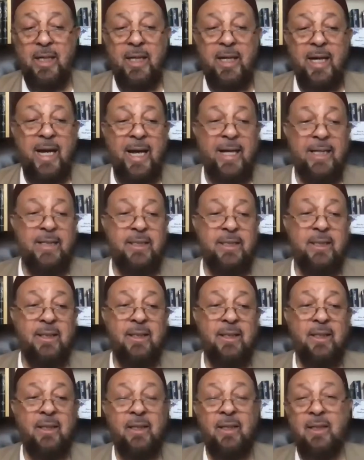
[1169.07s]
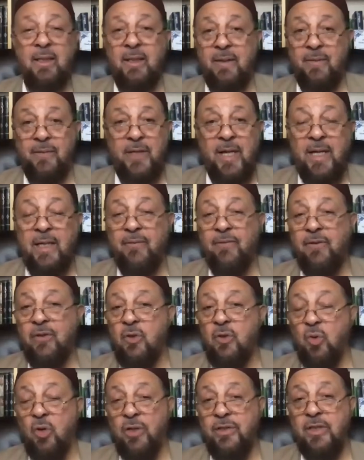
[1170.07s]
And then, of
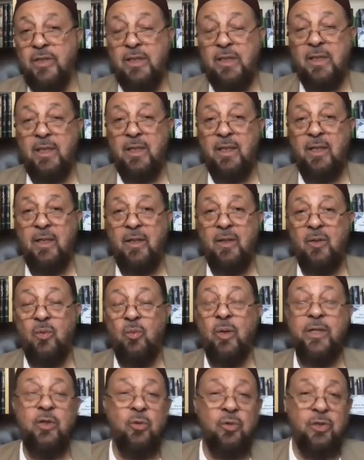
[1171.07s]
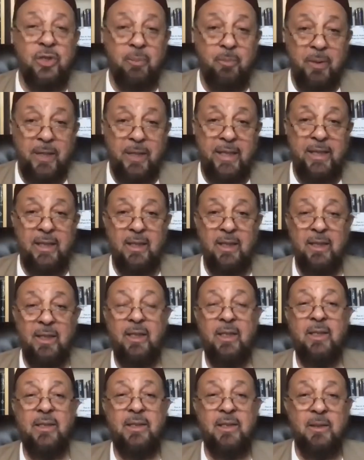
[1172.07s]
course, when you speak
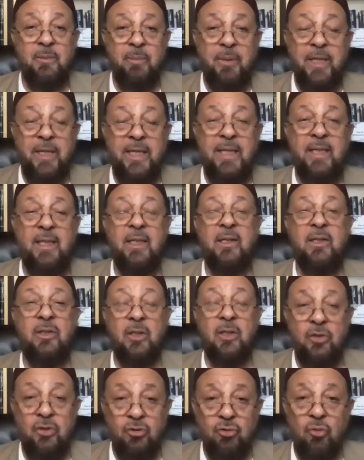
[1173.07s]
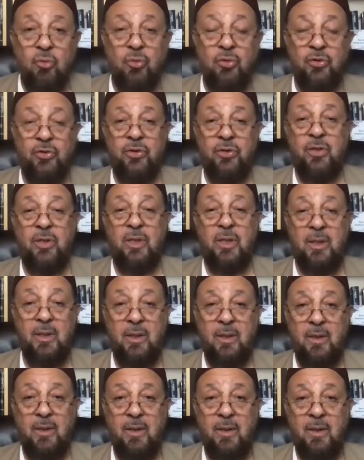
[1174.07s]
the truth.
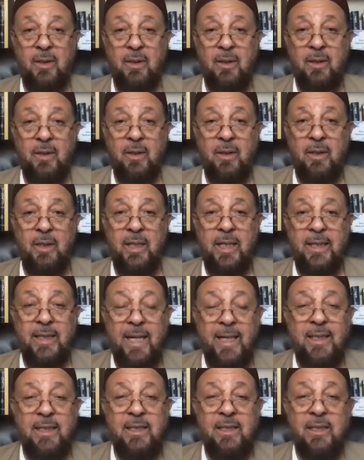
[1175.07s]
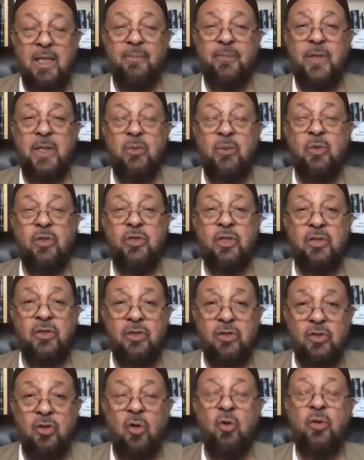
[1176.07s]
And that is something which is
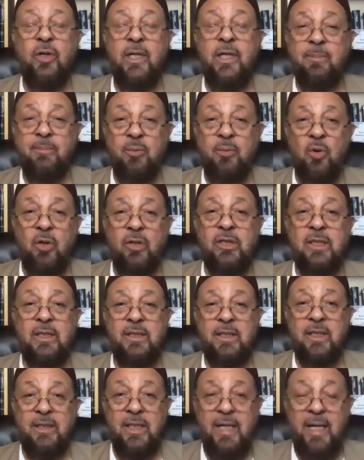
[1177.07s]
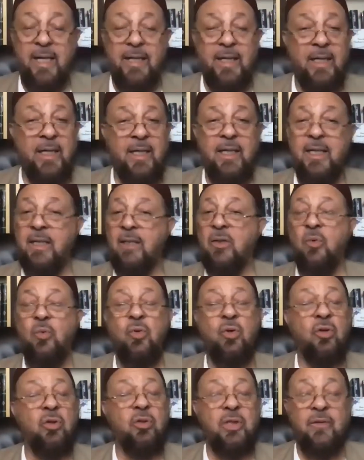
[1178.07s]
so important today in the
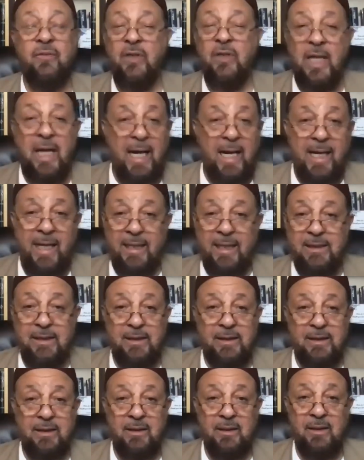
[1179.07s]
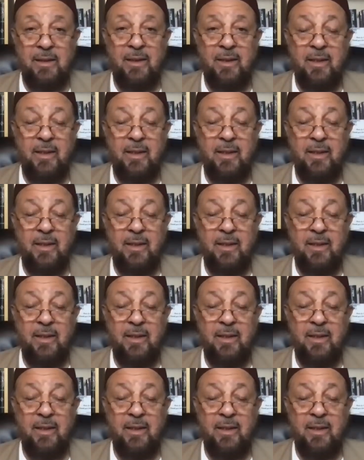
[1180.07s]
world of lies.